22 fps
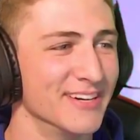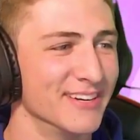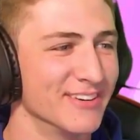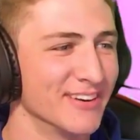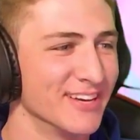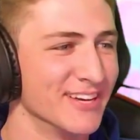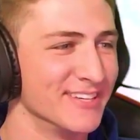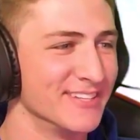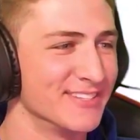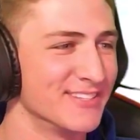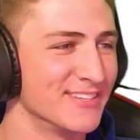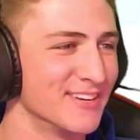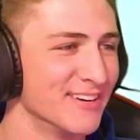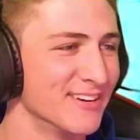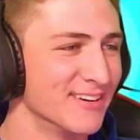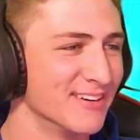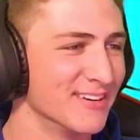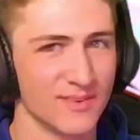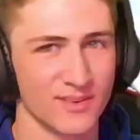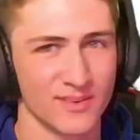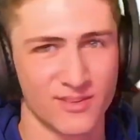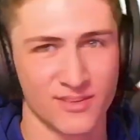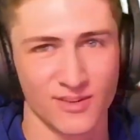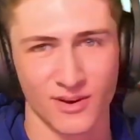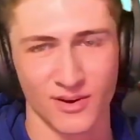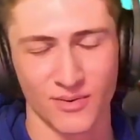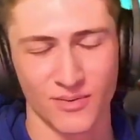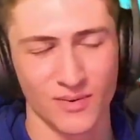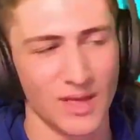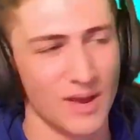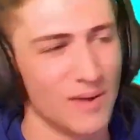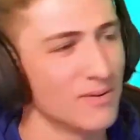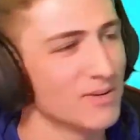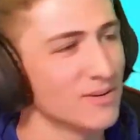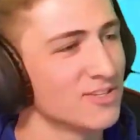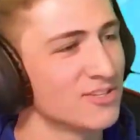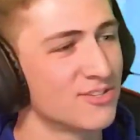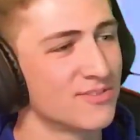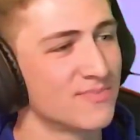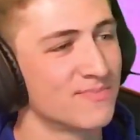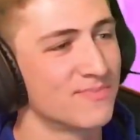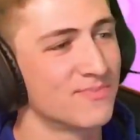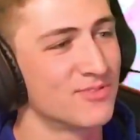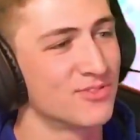Okay, so so when I
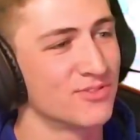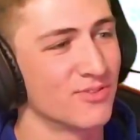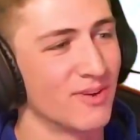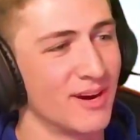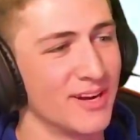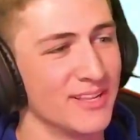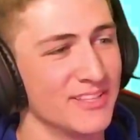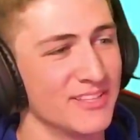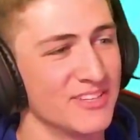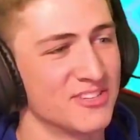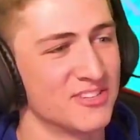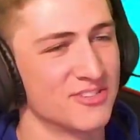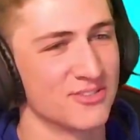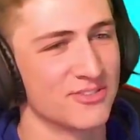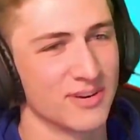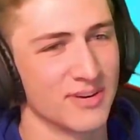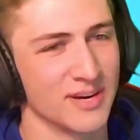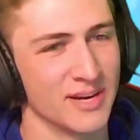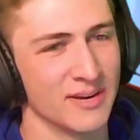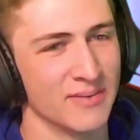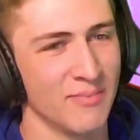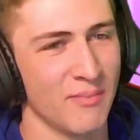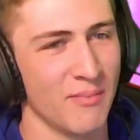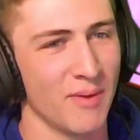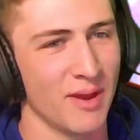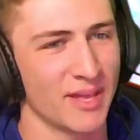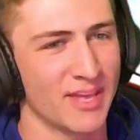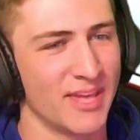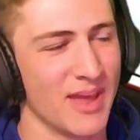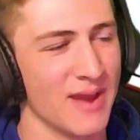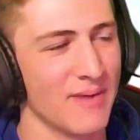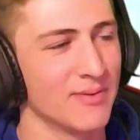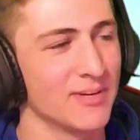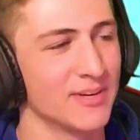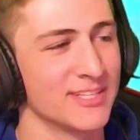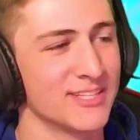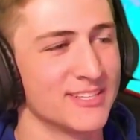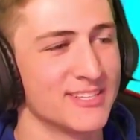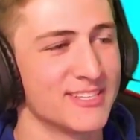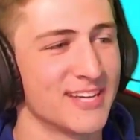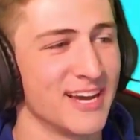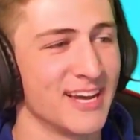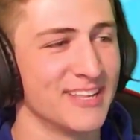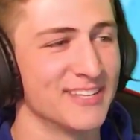was trying to stream, my camera
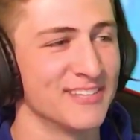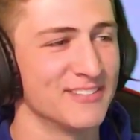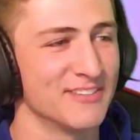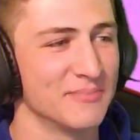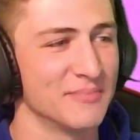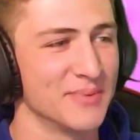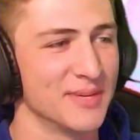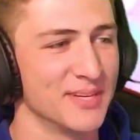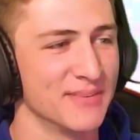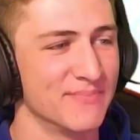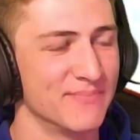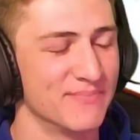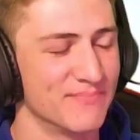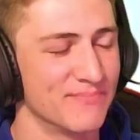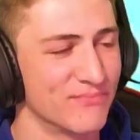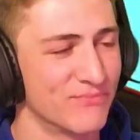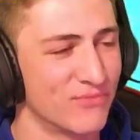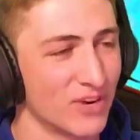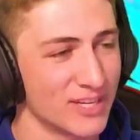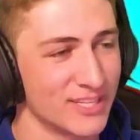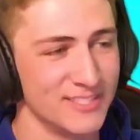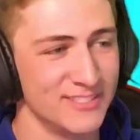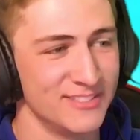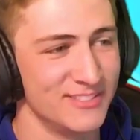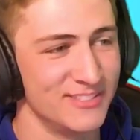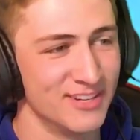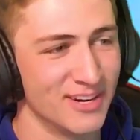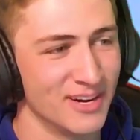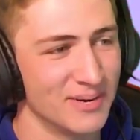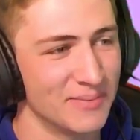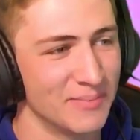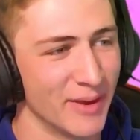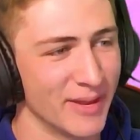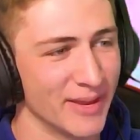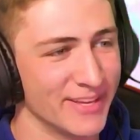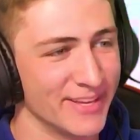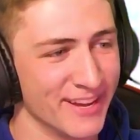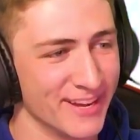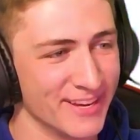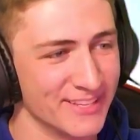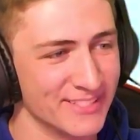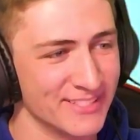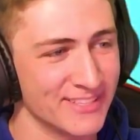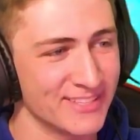decided to be freaking dumb, I
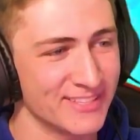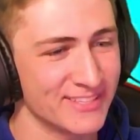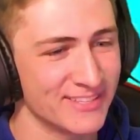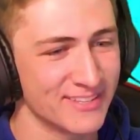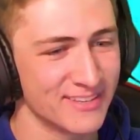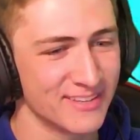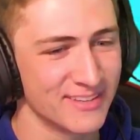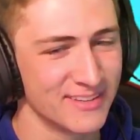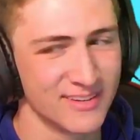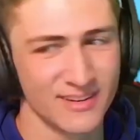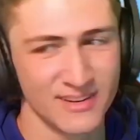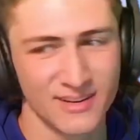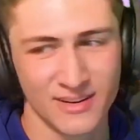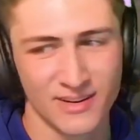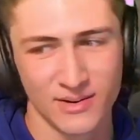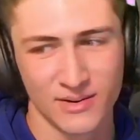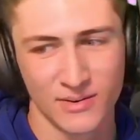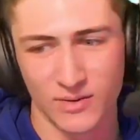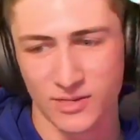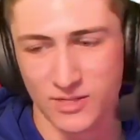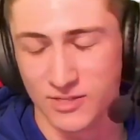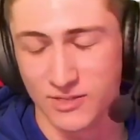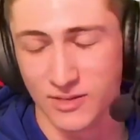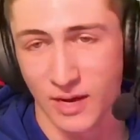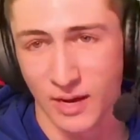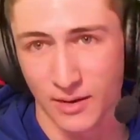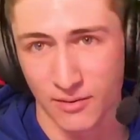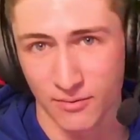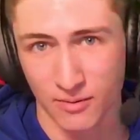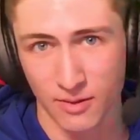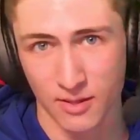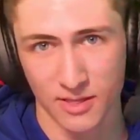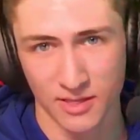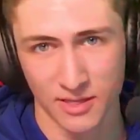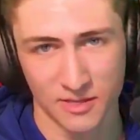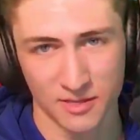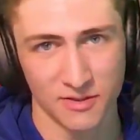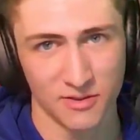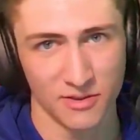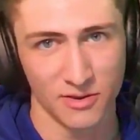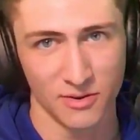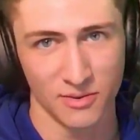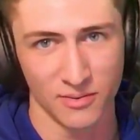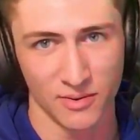guess. Which I really need a
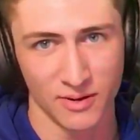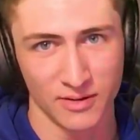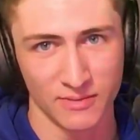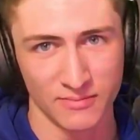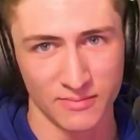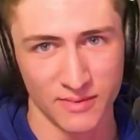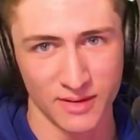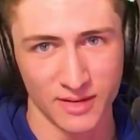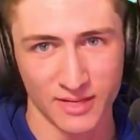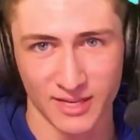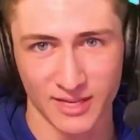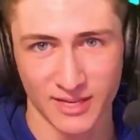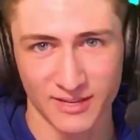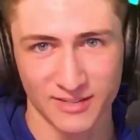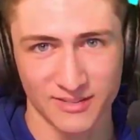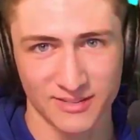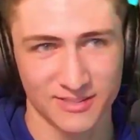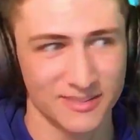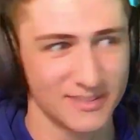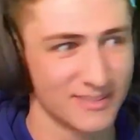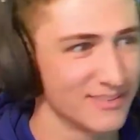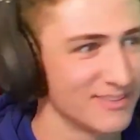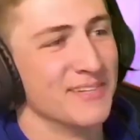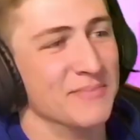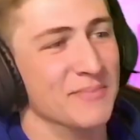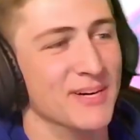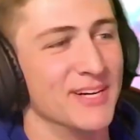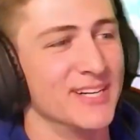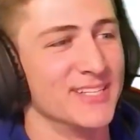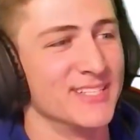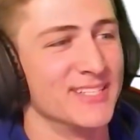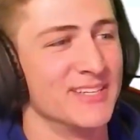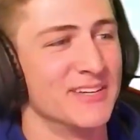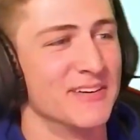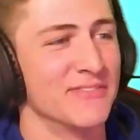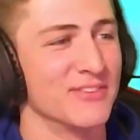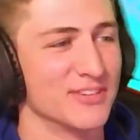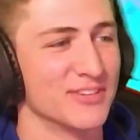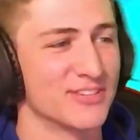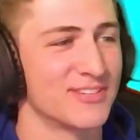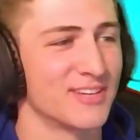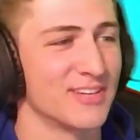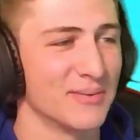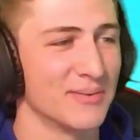new one, I guess. But for
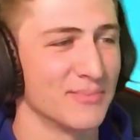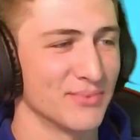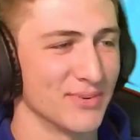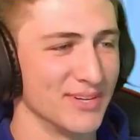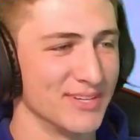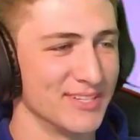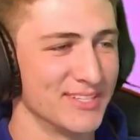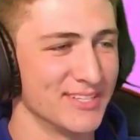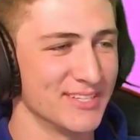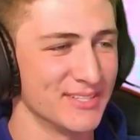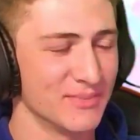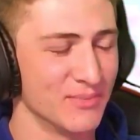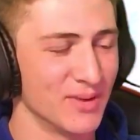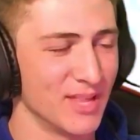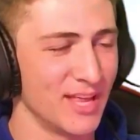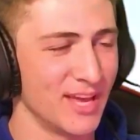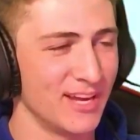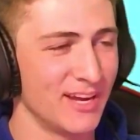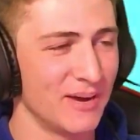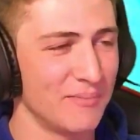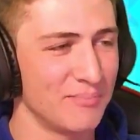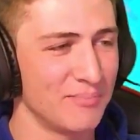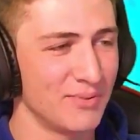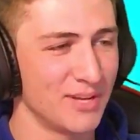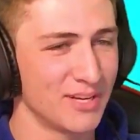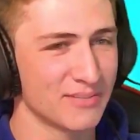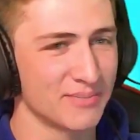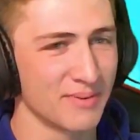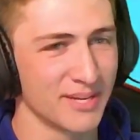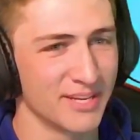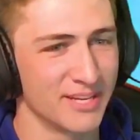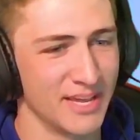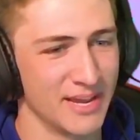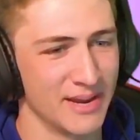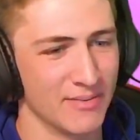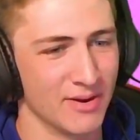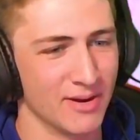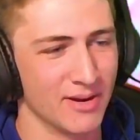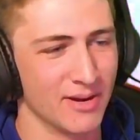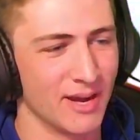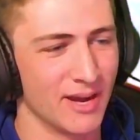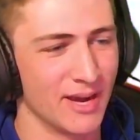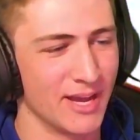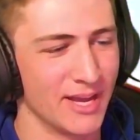some reason, when I unplugged my
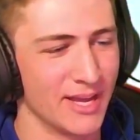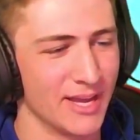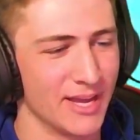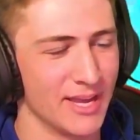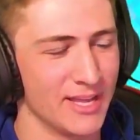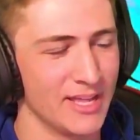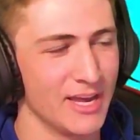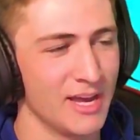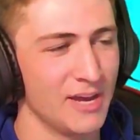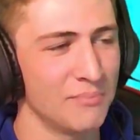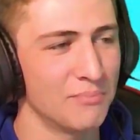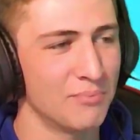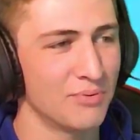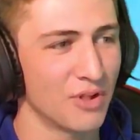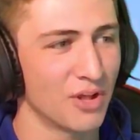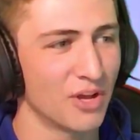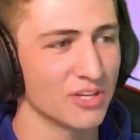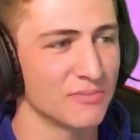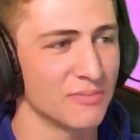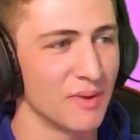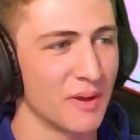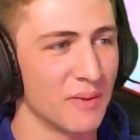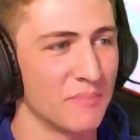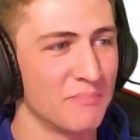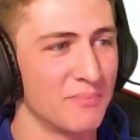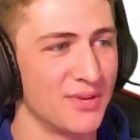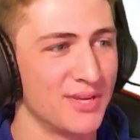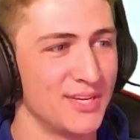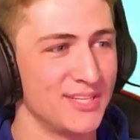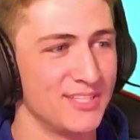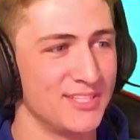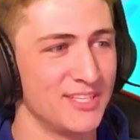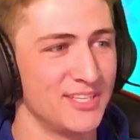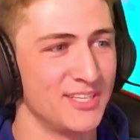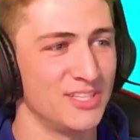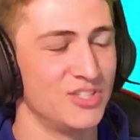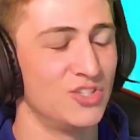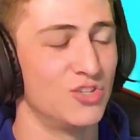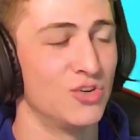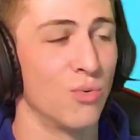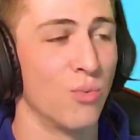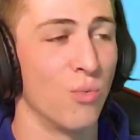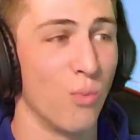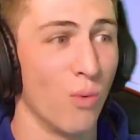camera, I, it unplugged my PC
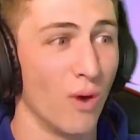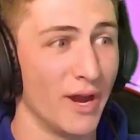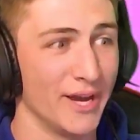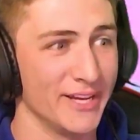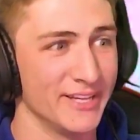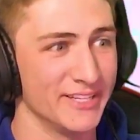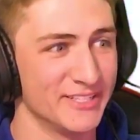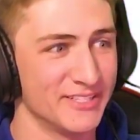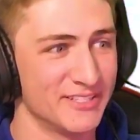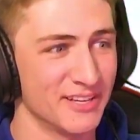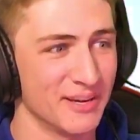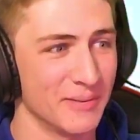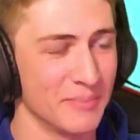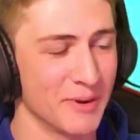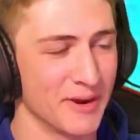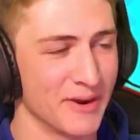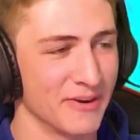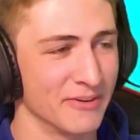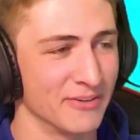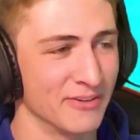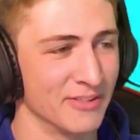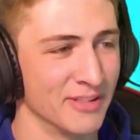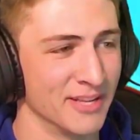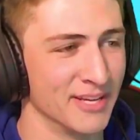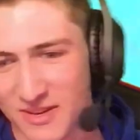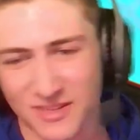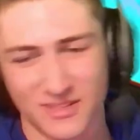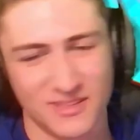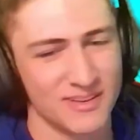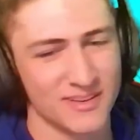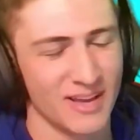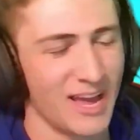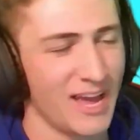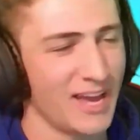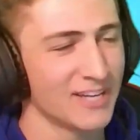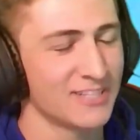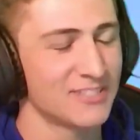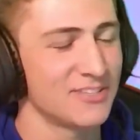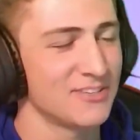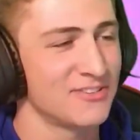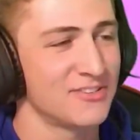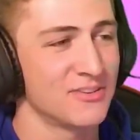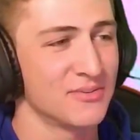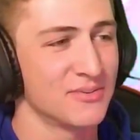twice, apparently. It's
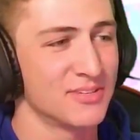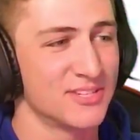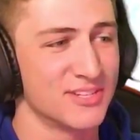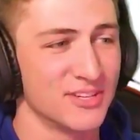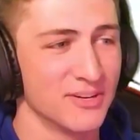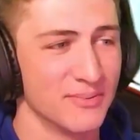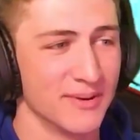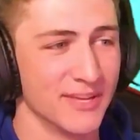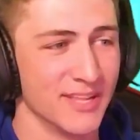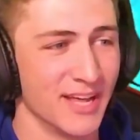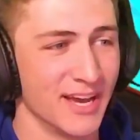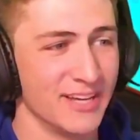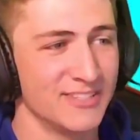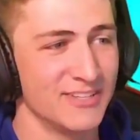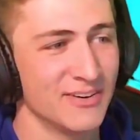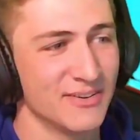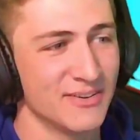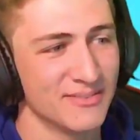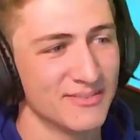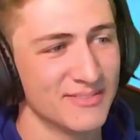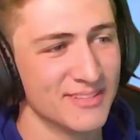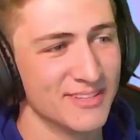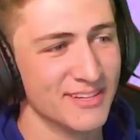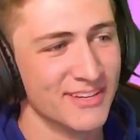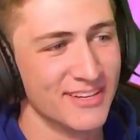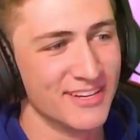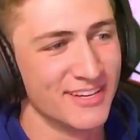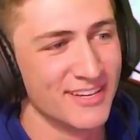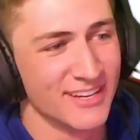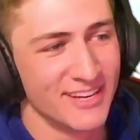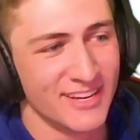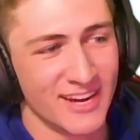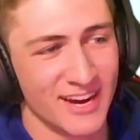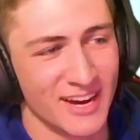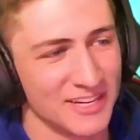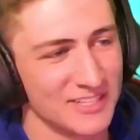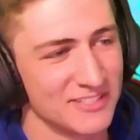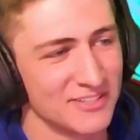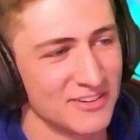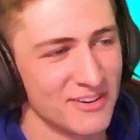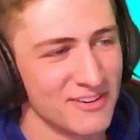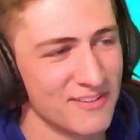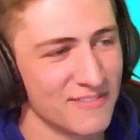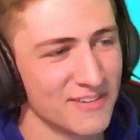actually so stupid. I don't I
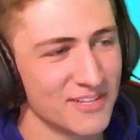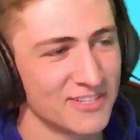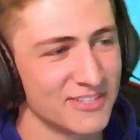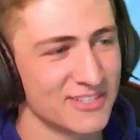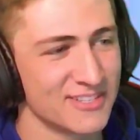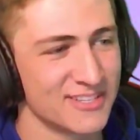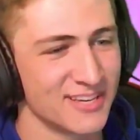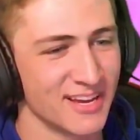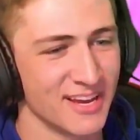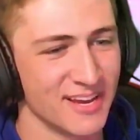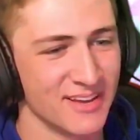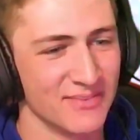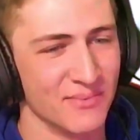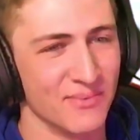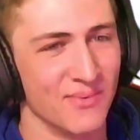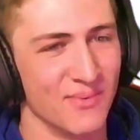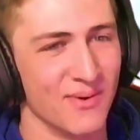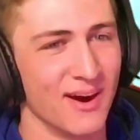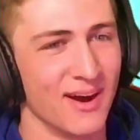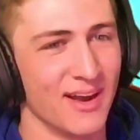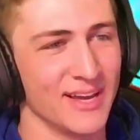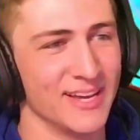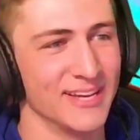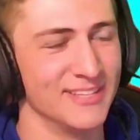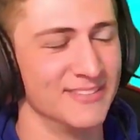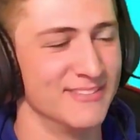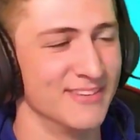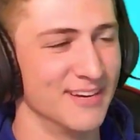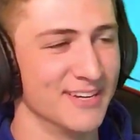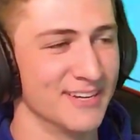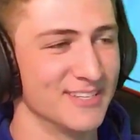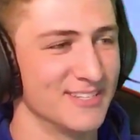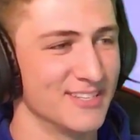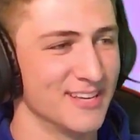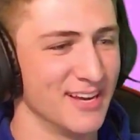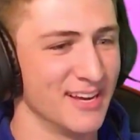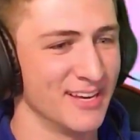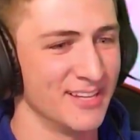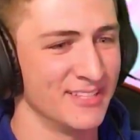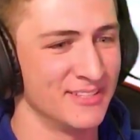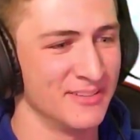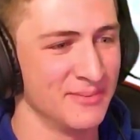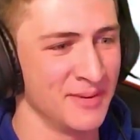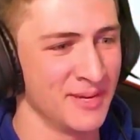don't even understand why it does
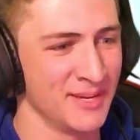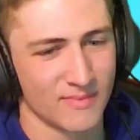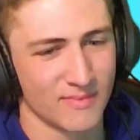that to me.